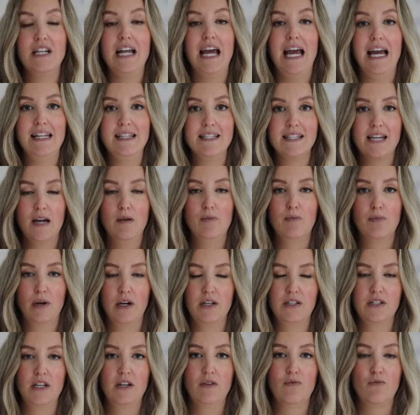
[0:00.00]
an enzyme
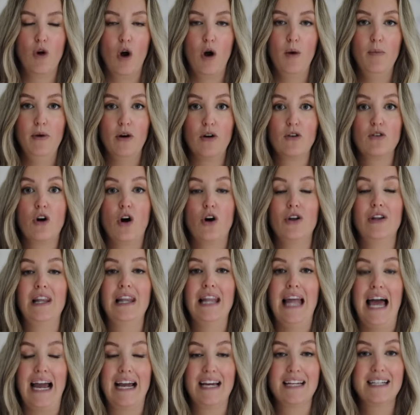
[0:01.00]
present in raw milk called
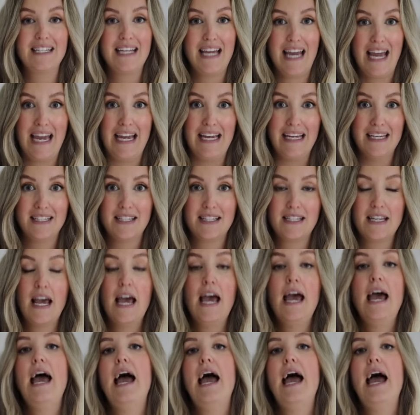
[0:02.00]
lactase,